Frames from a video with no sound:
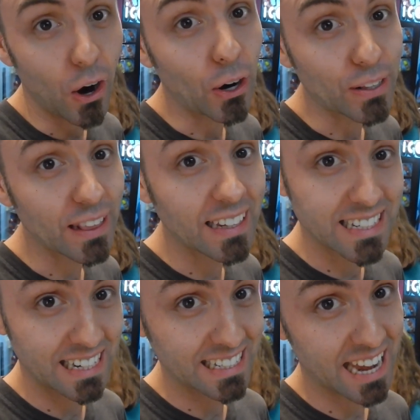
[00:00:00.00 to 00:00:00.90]
Art
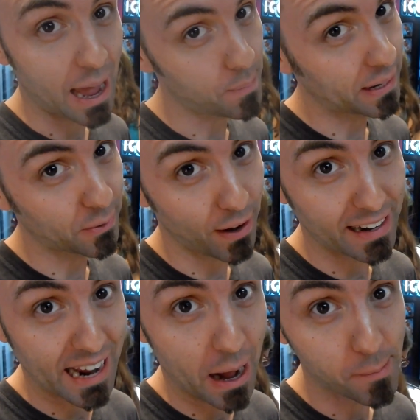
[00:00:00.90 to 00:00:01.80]
lesson is happening right
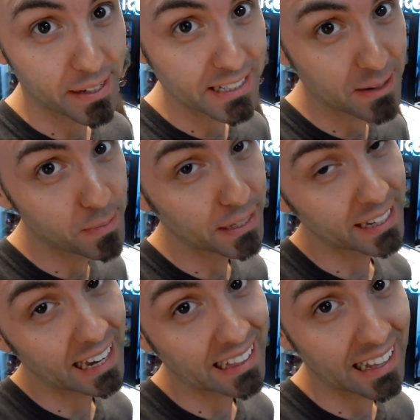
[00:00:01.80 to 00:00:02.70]
now because Amelia
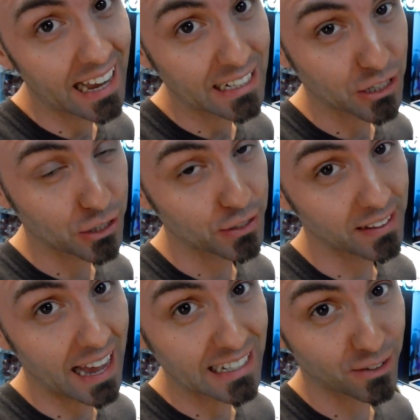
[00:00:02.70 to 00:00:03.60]
got the
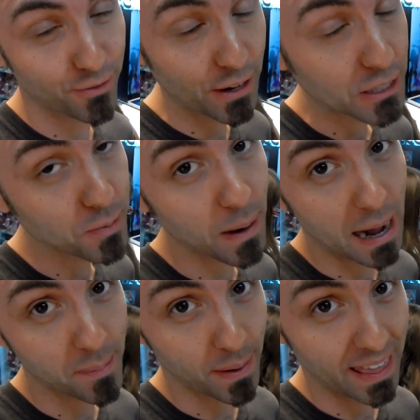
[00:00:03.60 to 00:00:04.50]
last fudge
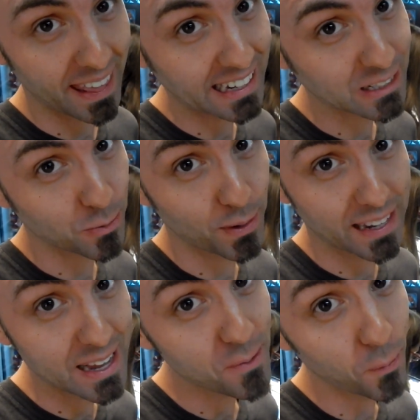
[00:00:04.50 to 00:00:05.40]
pop and that's what
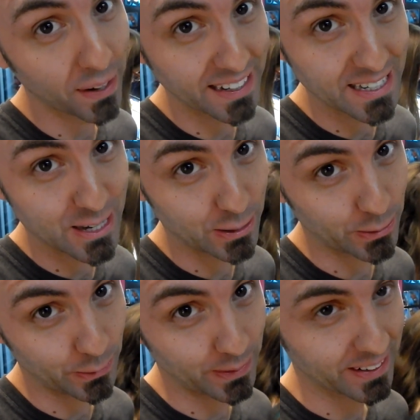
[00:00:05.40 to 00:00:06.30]
he wanted
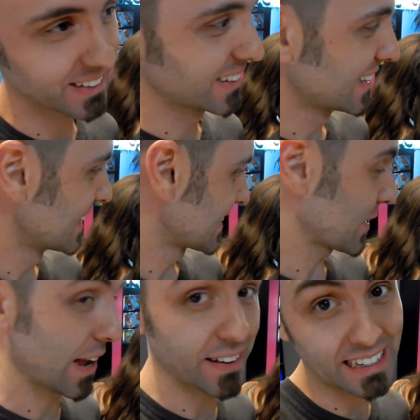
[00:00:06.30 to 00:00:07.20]
too. So
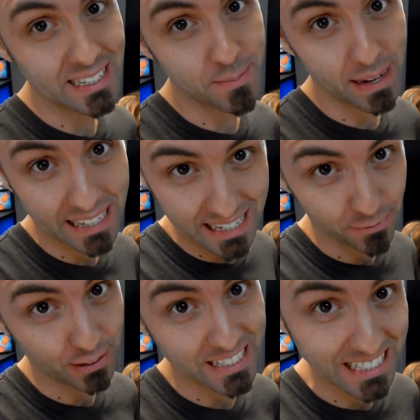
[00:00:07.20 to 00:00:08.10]
now he has to make a
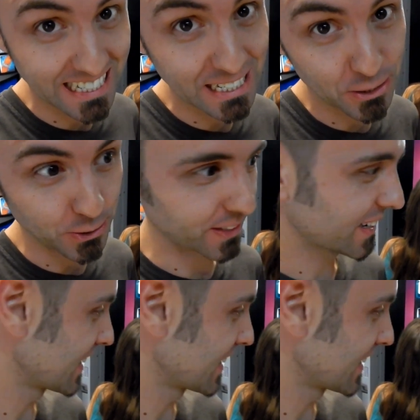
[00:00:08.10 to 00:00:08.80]
different decision.